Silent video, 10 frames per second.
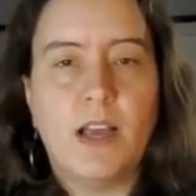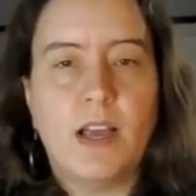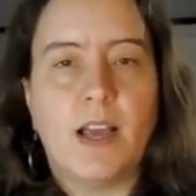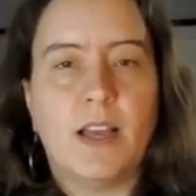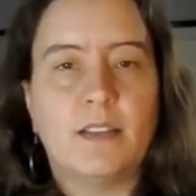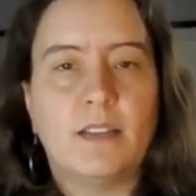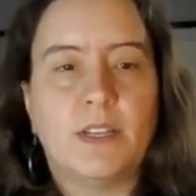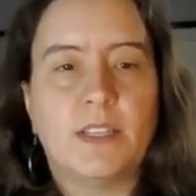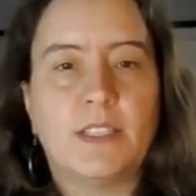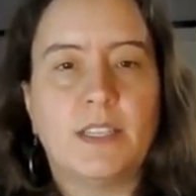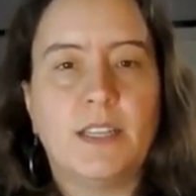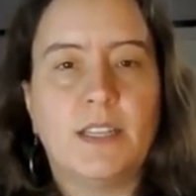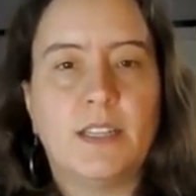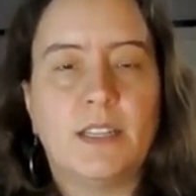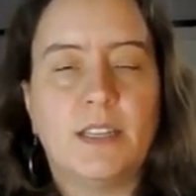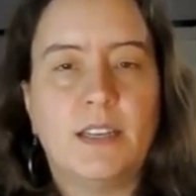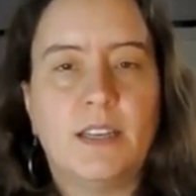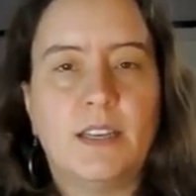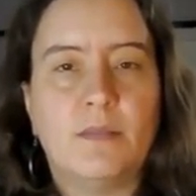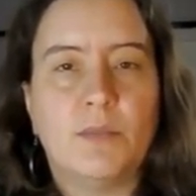And we can see that
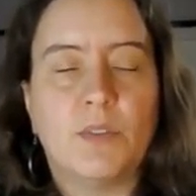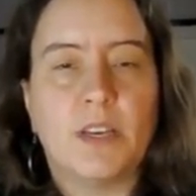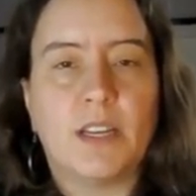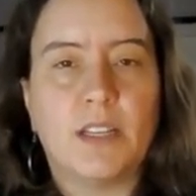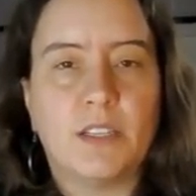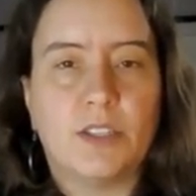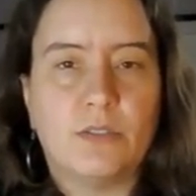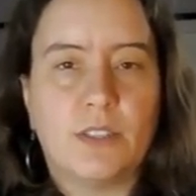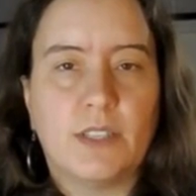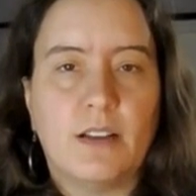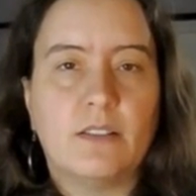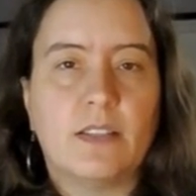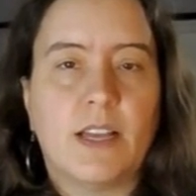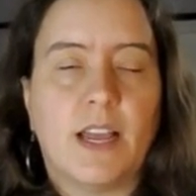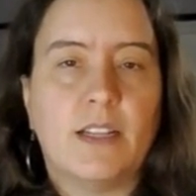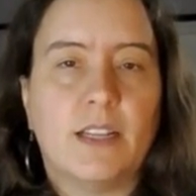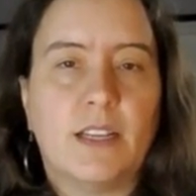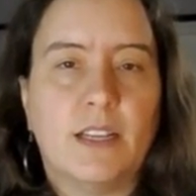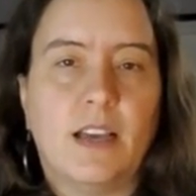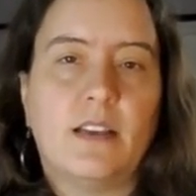both the conditional sales and
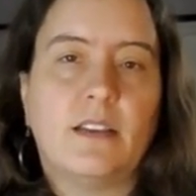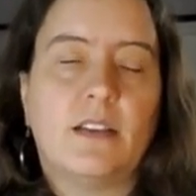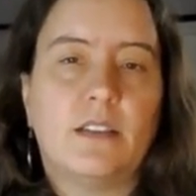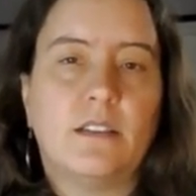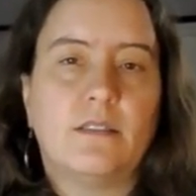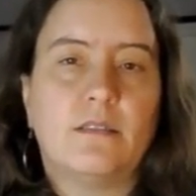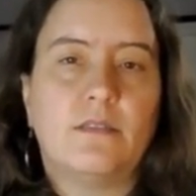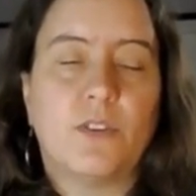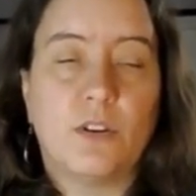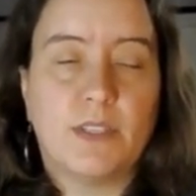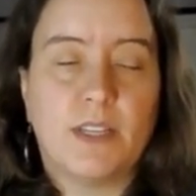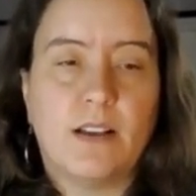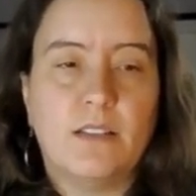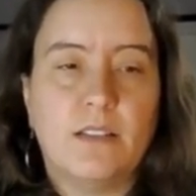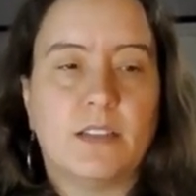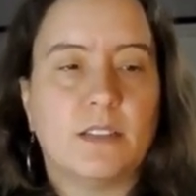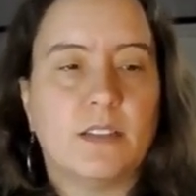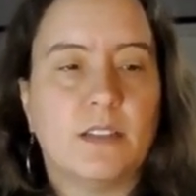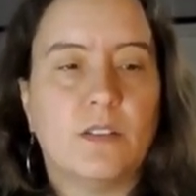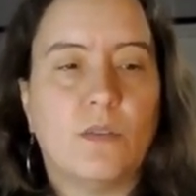the confirmed sales, that's
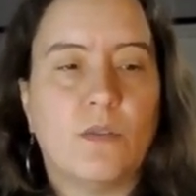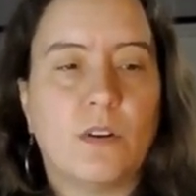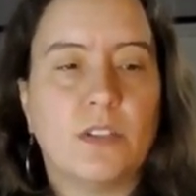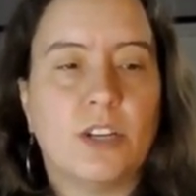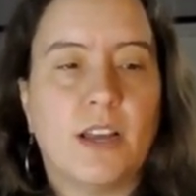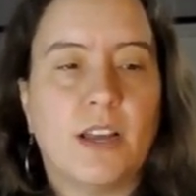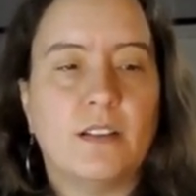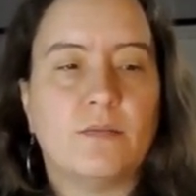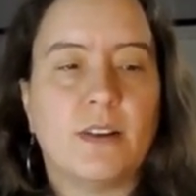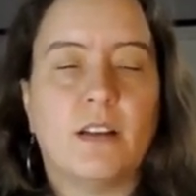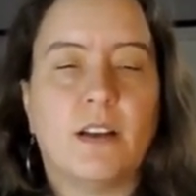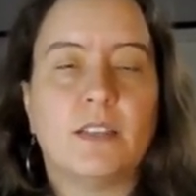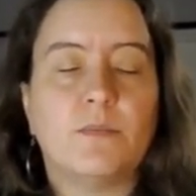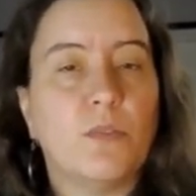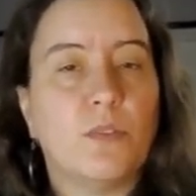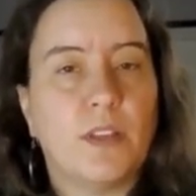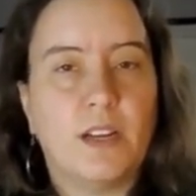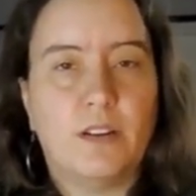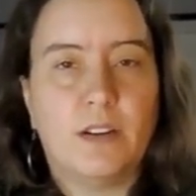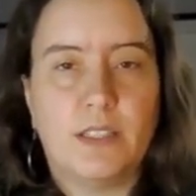the orange and red lines, both
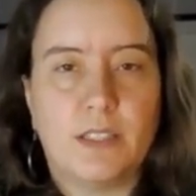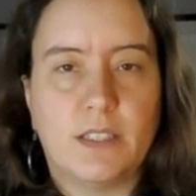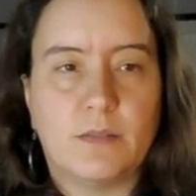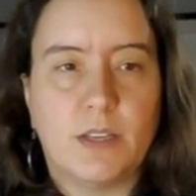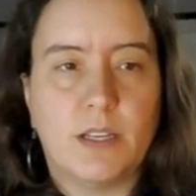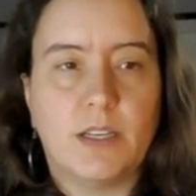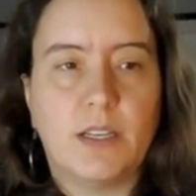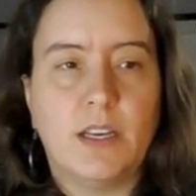increased this week.